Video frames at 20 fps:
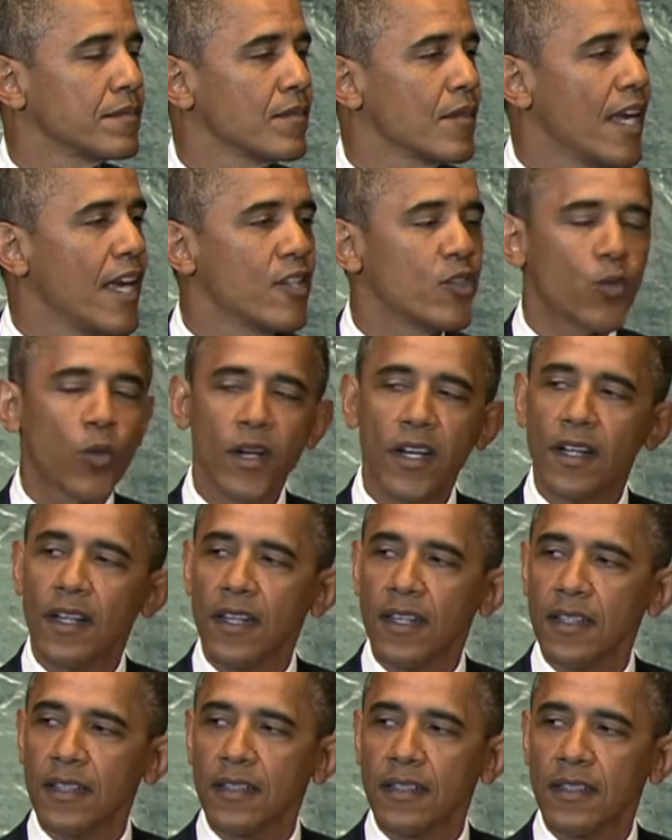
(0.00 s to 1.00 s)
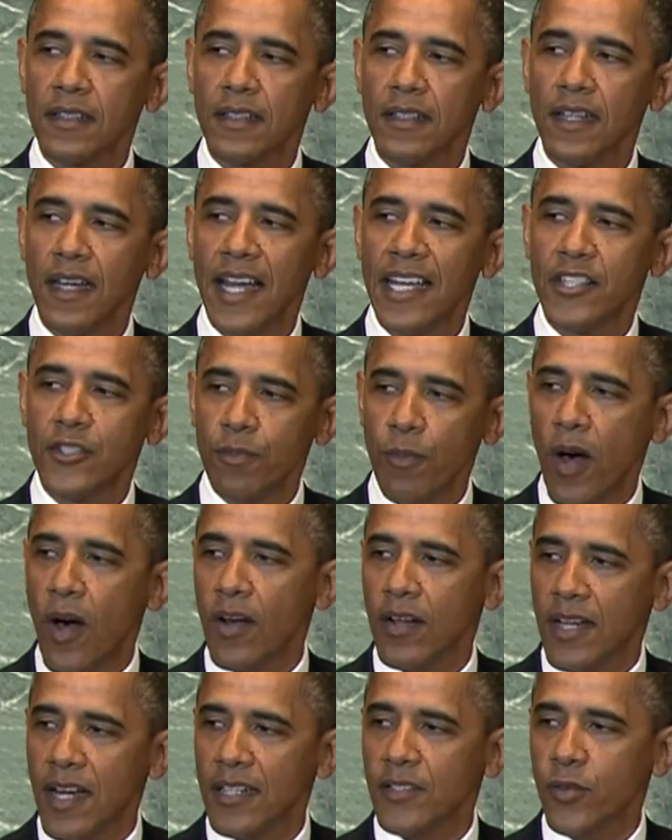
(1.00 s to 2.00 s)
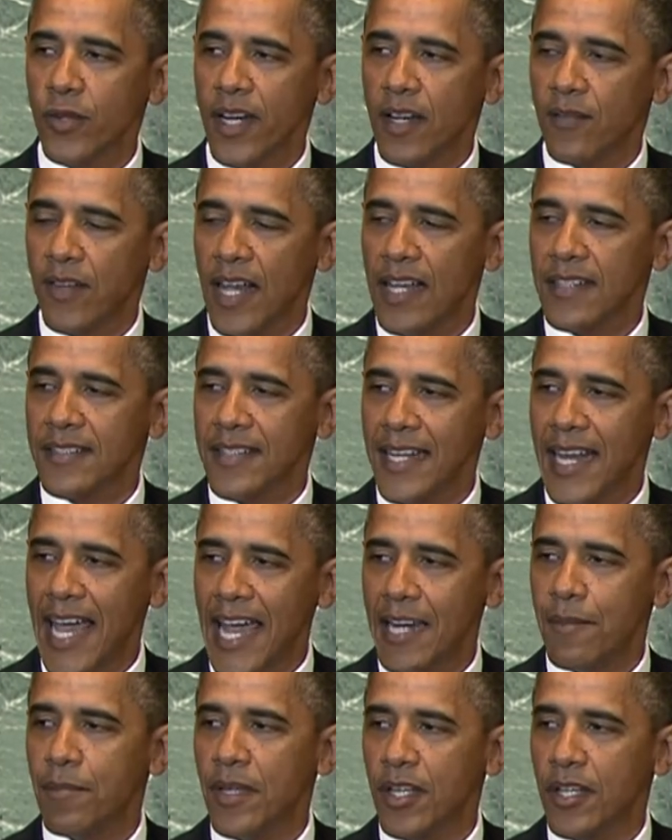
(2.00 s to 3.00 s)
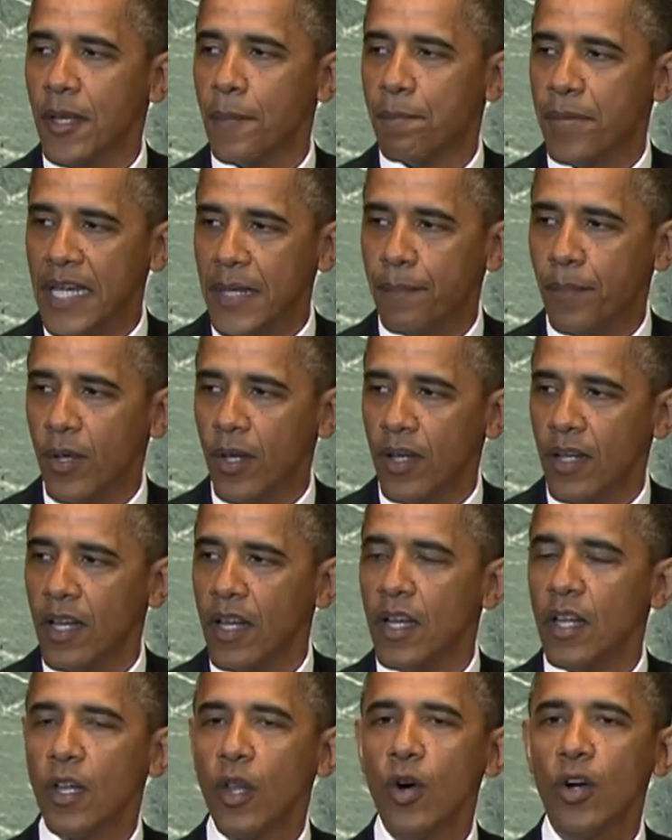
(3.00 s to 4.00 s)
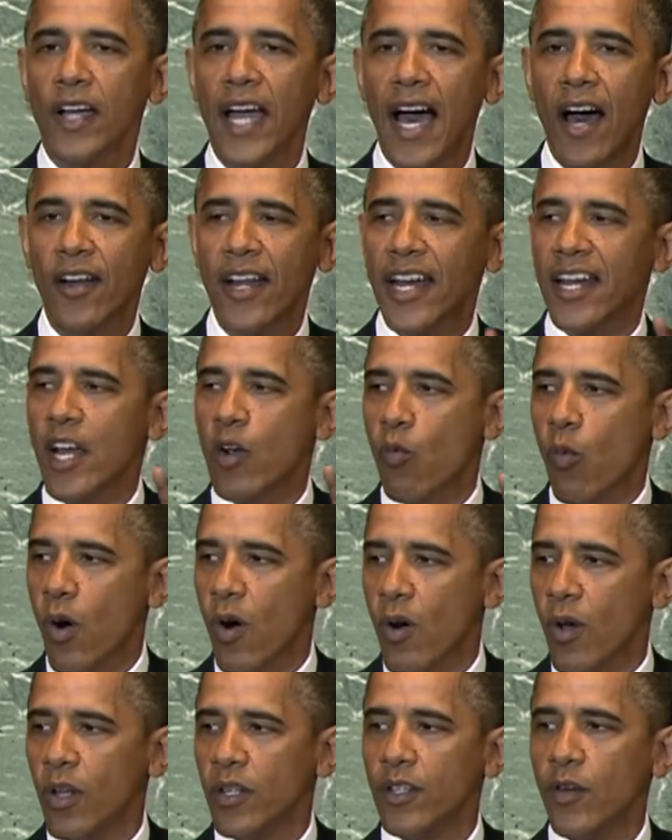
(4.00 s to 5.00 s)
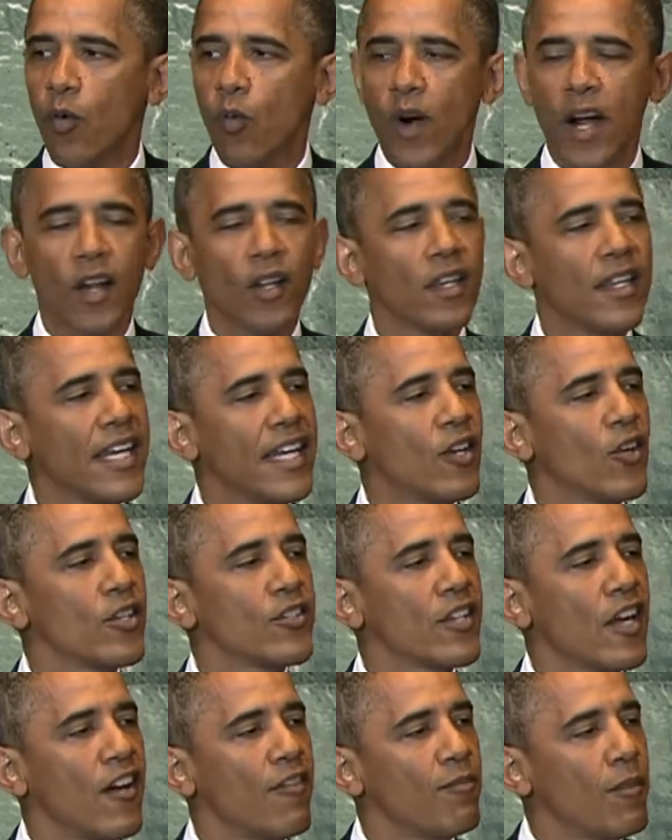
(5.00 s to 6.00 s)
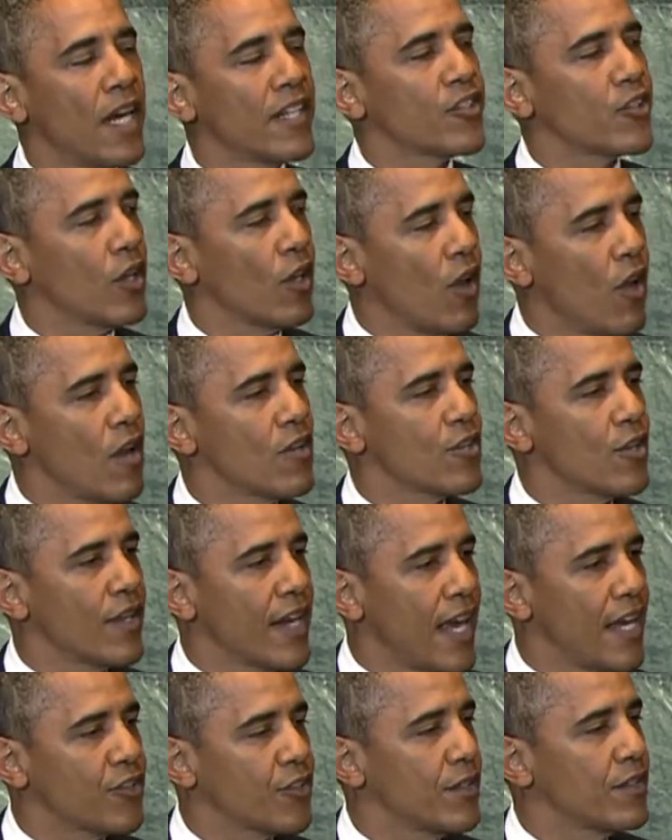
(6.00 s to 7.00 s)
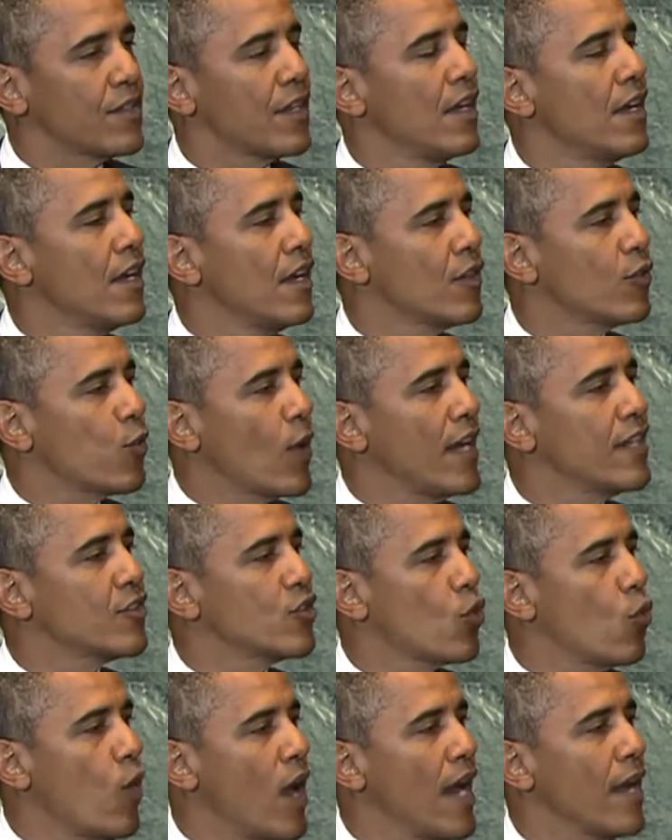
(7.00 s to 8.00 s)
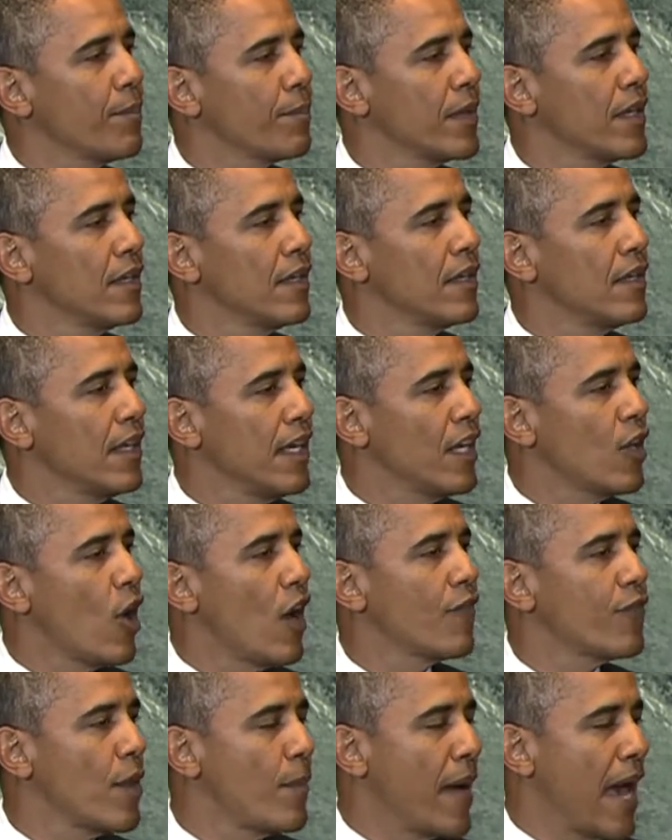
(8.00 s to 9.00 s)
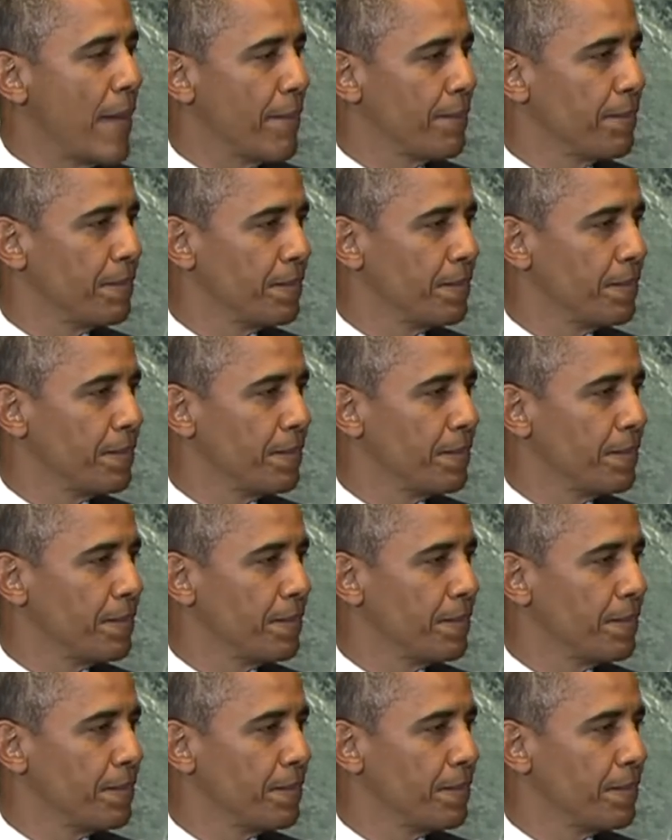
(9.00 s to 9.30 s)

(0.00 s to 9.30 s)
Israel, a small country of less than 8 million people, look out at a world where leaders of much larger nations threaten to wipe it off the map.